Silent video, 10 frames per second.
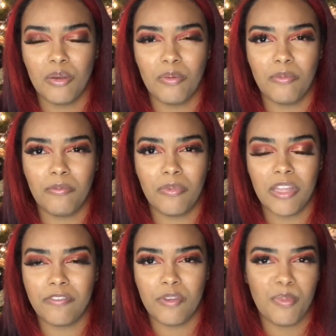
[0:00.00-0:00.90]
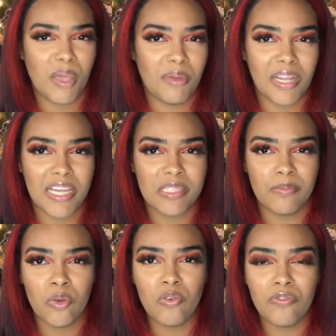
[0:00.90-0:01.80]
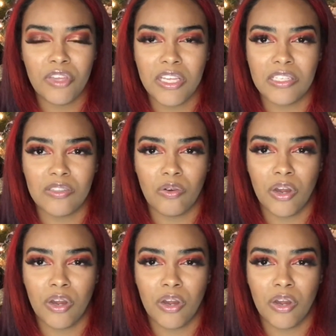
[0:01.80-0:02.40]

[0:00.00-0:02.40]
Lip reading: If your baby likes movies or